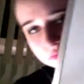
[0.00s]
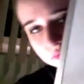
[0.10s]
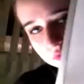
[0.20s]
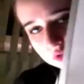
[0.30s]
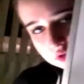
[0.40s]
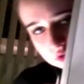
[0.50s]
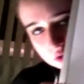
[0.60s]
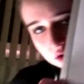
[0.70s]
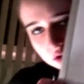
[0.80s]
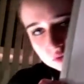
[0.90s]
So now
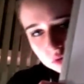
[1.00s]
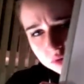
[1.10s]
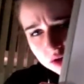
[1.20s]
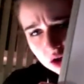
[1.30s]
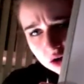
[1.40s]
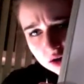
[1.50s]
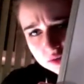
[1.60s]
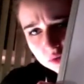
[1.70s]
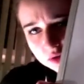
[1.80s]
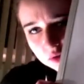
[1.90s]
here's where we are. That's where we,
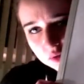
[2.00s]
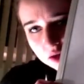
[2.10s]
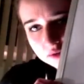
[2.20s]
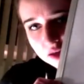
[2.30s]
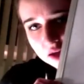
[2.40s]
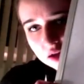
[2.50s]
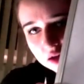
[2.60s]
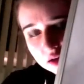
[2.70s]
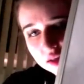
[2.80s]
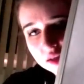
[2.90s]
we have that
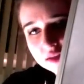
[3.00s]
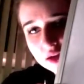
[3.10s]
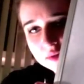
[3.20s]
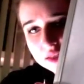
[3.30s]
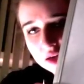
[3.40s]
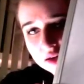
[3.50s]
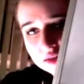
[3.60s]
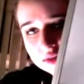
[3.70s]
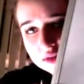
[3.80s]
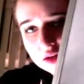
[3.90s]
E times S
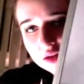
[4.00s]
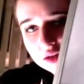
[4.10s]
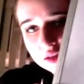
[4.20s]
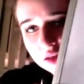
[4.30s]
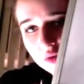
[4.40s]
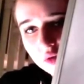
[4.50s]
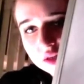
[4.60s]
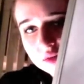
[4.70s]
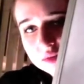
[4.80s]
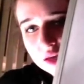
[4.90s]
K, times
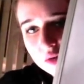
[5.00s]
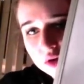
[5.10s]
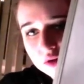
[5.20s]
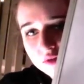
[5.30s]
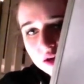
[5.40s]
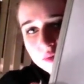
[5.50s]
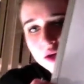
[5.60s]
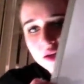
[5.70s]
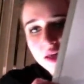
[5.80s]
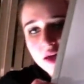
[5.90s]
K1 divided by
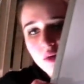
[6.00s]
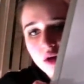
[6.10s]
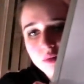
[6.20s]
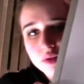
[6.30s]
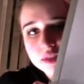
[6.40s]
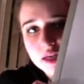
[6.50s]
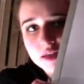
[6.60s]
K1 plus K2.